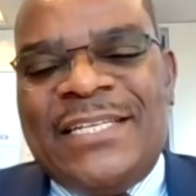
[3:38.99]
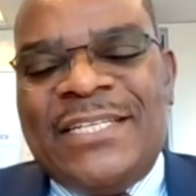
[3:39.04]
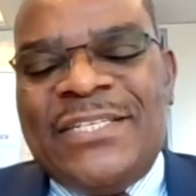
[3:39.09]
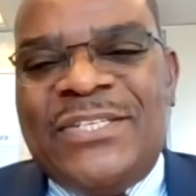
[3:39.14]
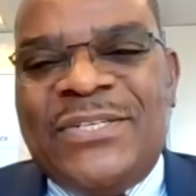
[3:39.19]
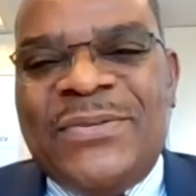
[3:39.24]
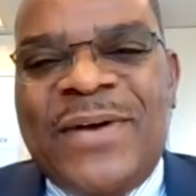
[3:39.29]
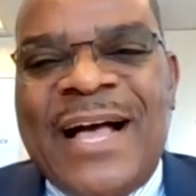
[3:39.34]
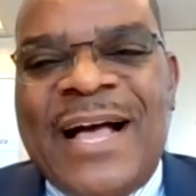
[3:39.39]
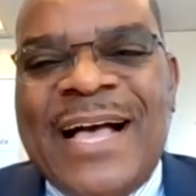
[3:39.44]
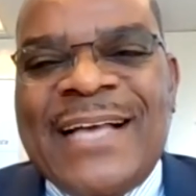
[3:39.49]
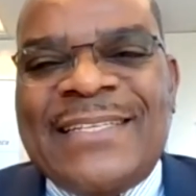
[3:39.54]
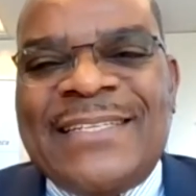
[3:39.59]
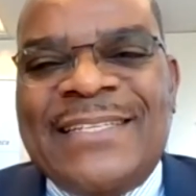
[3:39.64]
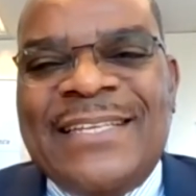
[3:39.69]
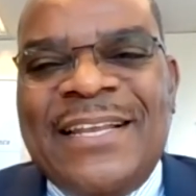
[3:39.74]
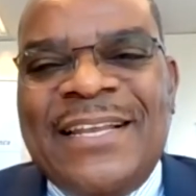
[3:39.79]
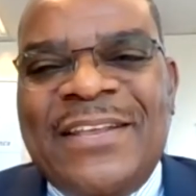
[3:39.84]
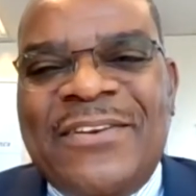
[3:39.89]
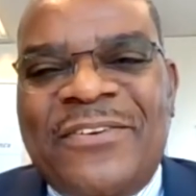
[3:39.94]
to
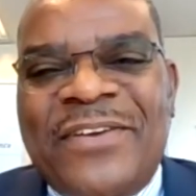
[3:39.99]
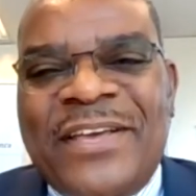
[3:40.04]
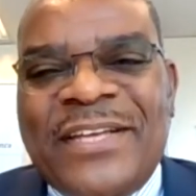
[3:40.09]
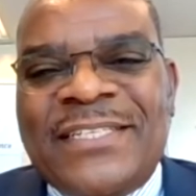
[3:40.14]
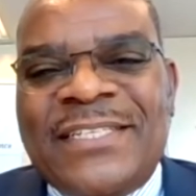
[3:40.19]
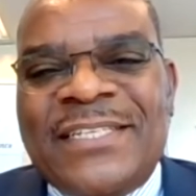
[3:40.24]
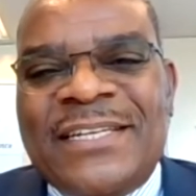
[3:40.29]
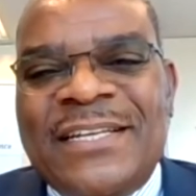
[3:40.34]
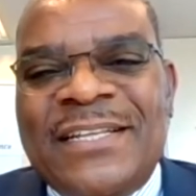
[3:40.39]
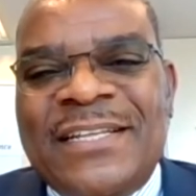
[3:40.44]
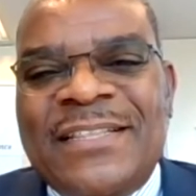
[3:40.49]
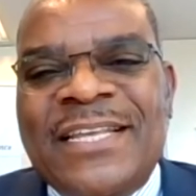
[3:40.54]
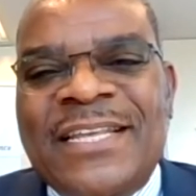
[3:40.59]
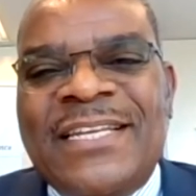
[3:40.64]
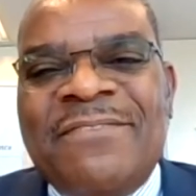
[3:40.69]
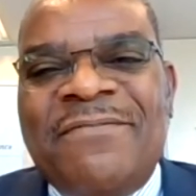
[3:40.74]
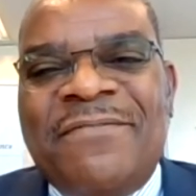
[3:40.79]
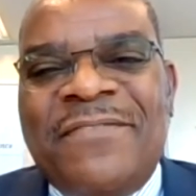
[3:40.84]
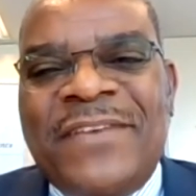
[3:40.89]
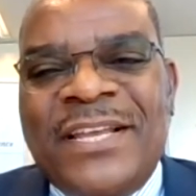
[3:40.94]
accelerate the
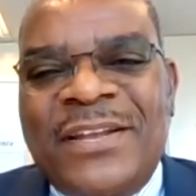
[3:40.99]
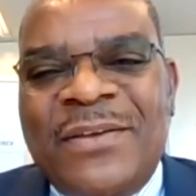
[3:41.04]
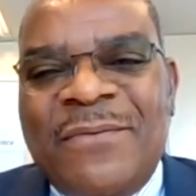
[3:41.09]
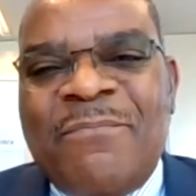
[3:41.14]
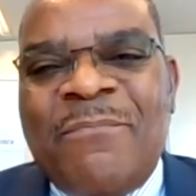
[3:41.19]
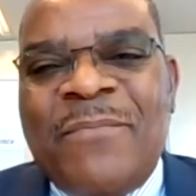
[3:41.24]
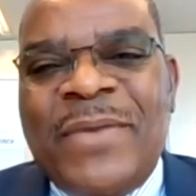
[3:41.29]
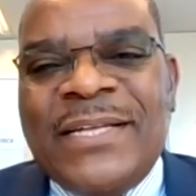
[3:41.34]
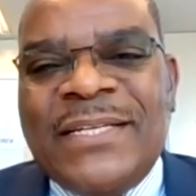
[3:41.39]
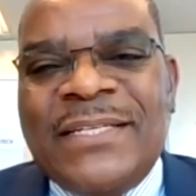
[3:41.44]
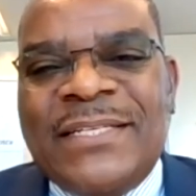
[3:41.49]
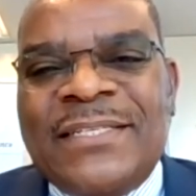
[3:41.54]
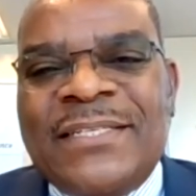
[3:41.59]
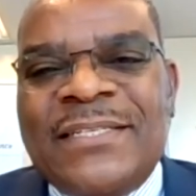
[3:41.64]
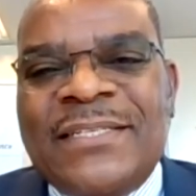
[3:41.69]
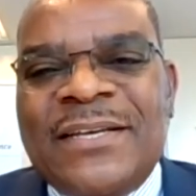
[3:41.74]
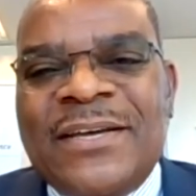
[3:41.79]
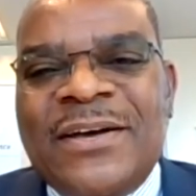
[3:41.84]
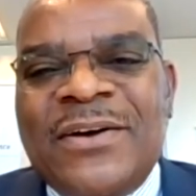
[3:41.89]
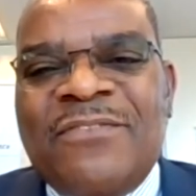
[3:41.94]
development
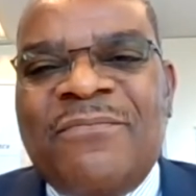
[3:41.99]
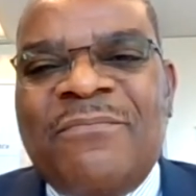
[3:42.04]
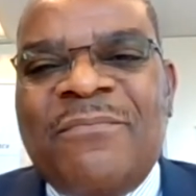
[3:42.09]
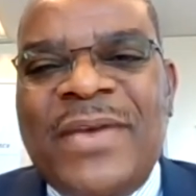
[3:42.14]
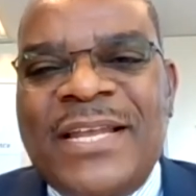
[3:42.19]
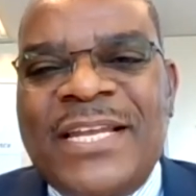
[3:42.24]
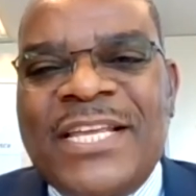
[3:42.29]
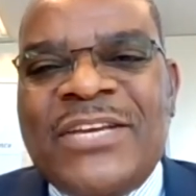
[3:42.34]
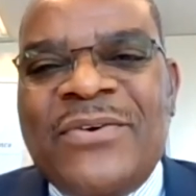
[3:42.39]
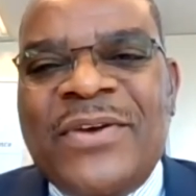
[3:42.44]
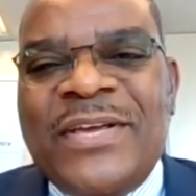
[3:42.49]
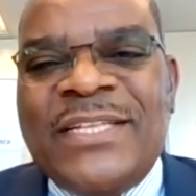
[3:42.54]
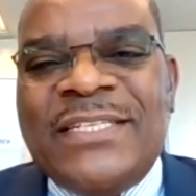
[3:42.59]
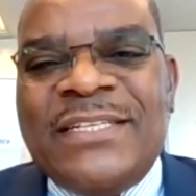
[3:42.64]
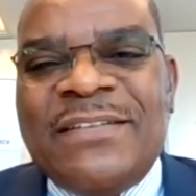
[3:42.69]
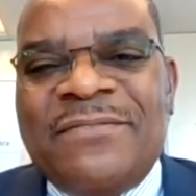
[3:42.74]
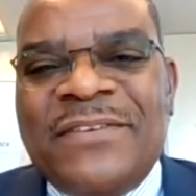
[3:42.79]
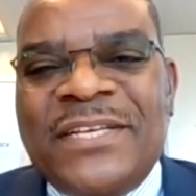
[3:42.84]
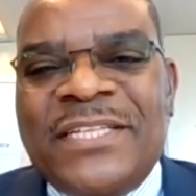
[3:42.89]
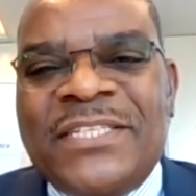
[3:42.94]
of medical
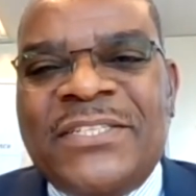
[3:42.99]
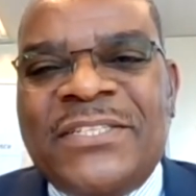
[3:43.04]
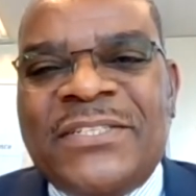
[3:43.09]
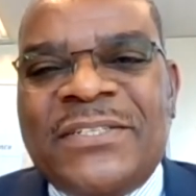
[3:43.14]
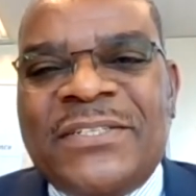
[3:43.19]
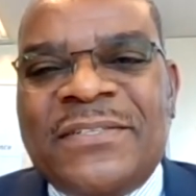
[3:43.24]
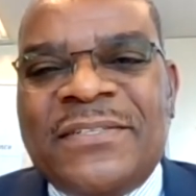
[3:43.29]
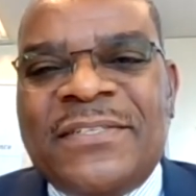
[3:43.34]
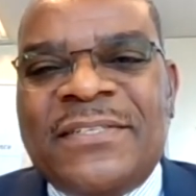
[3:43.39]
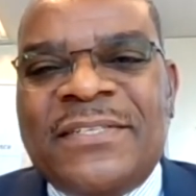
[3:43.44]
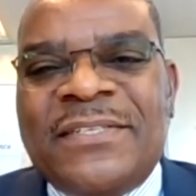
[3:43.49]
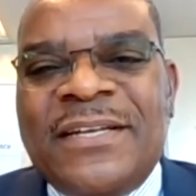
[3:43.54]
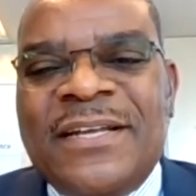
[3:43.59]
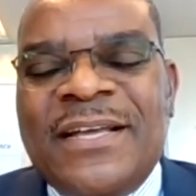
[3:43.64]
interventions